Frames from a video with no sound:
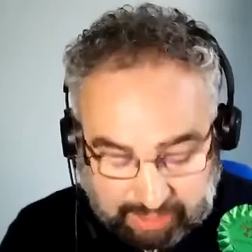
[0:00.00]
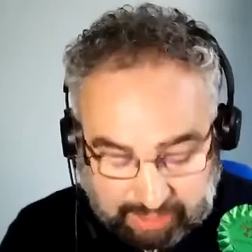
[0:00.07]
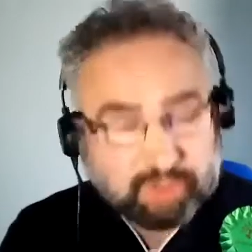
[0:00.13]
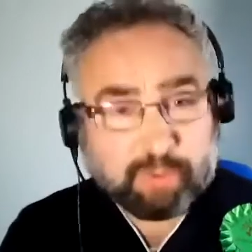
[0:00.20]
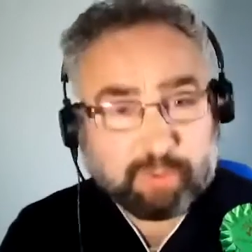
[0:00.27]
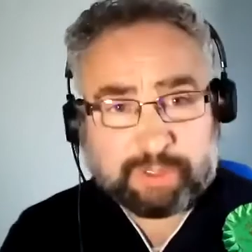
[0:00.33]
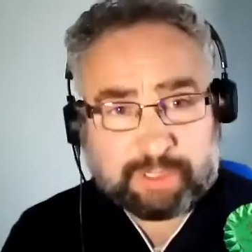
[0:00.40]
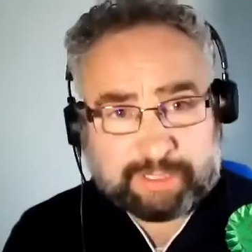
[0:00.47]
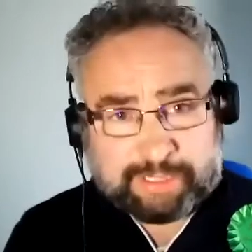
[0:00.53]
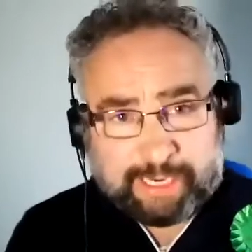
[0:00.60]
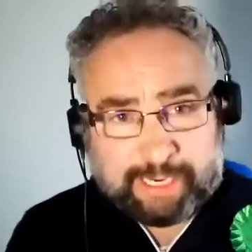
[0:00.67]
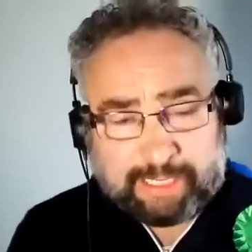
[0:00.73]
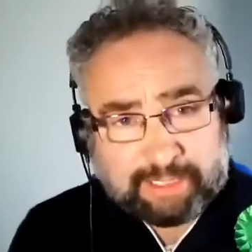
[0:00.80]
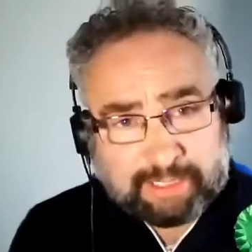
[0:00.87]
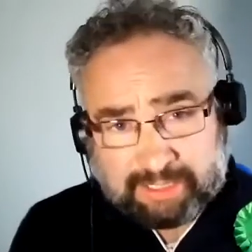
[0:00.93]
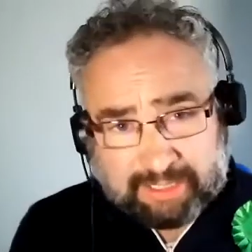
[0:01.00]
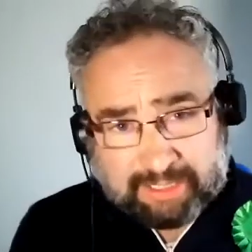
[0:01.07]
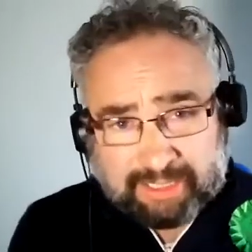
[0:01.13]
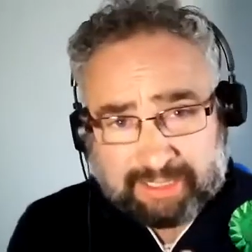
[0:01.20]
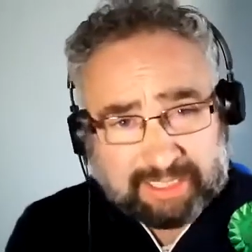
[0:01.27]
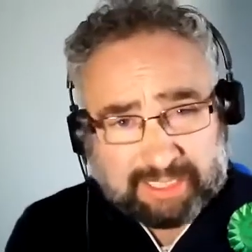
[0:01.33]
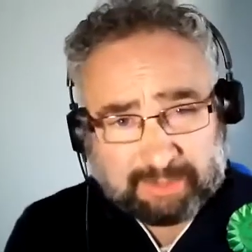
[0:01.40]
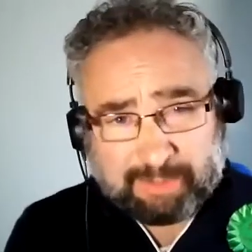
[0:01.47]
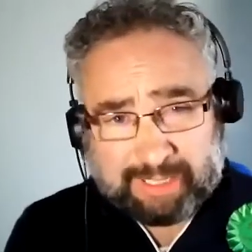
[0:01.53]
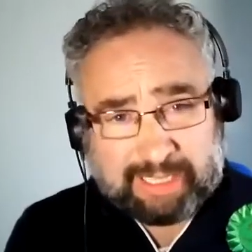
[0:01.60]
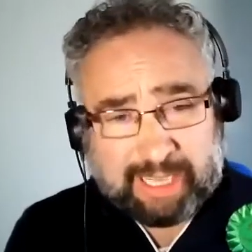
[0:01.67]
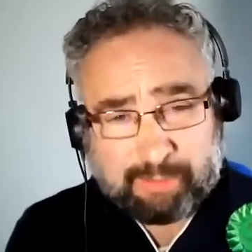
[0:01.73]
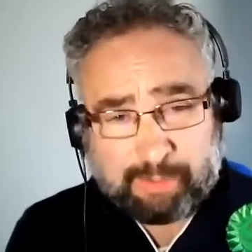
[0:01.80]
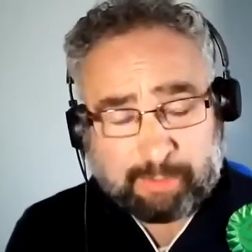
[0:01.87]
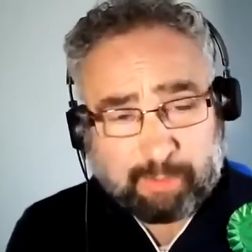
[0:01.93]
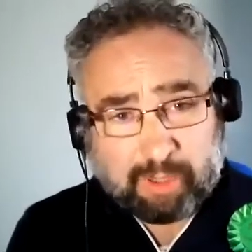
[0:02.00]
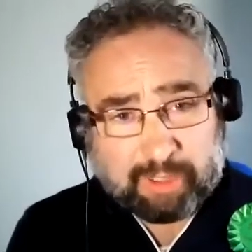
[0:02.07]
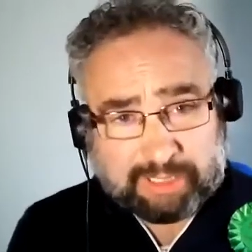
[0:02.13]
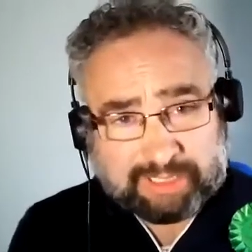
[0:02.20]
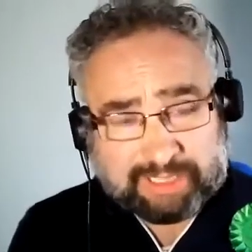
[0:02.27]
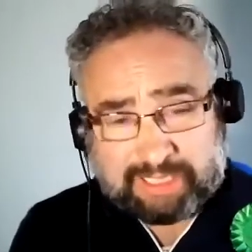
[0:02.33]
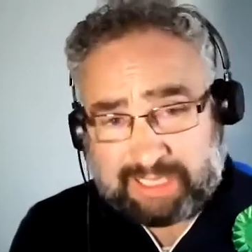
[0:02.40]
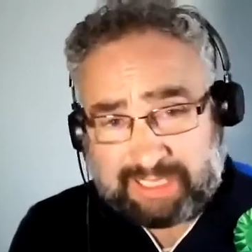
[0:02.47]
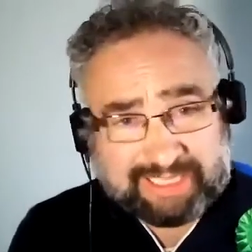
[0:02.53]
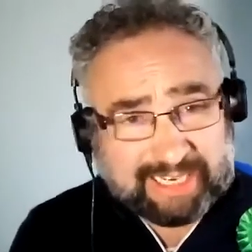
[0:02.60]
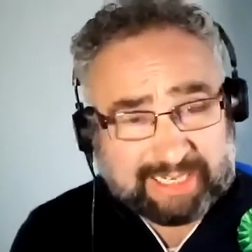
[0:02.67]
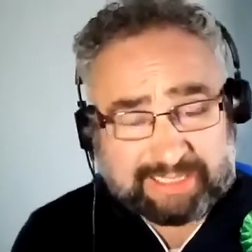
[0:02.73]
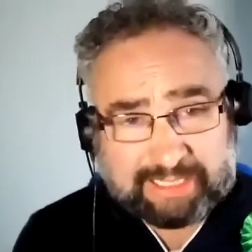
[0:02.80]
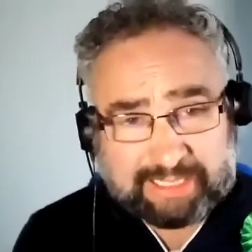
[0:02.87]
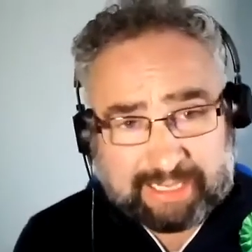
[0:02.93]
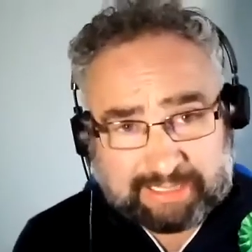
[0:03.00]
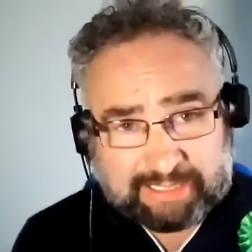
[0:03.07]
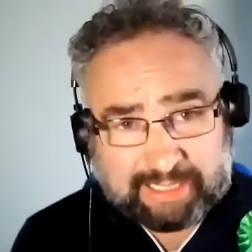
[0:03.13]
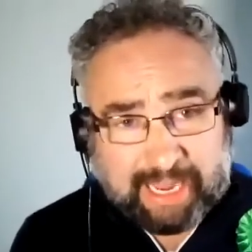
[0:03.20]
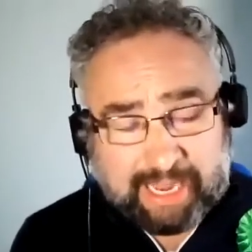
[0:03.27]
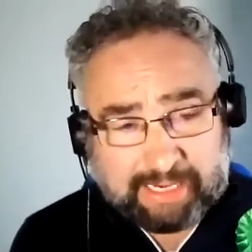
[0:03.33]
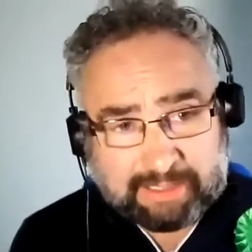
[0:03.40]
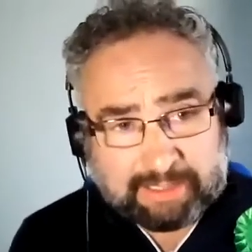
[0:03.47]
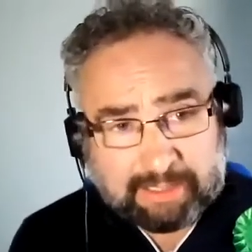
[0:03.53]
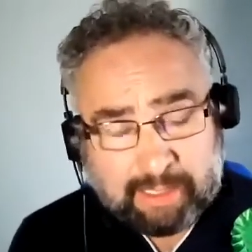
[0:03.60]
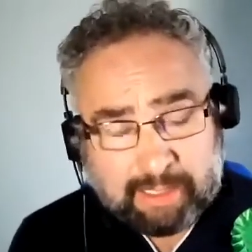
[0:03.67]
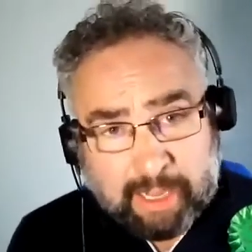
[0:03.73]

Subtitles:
want to say is this has been Labour policy since 1998.